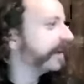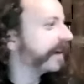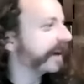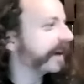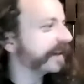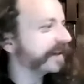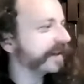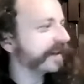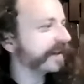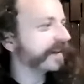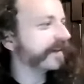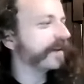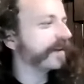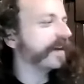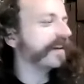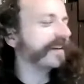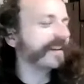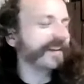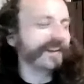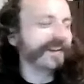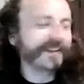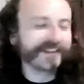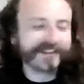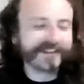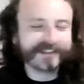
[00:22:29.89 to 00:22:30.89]
I think
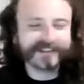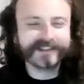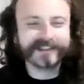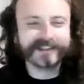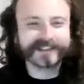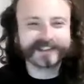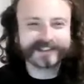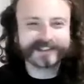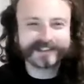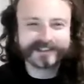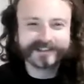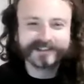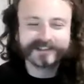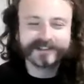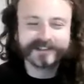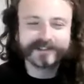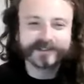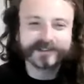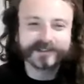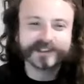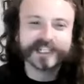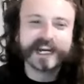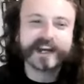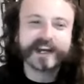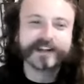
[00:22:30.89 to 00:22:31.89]
that's so
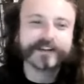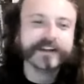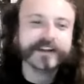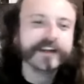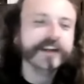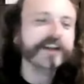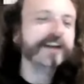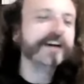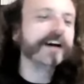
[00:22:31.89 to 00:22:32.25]
God.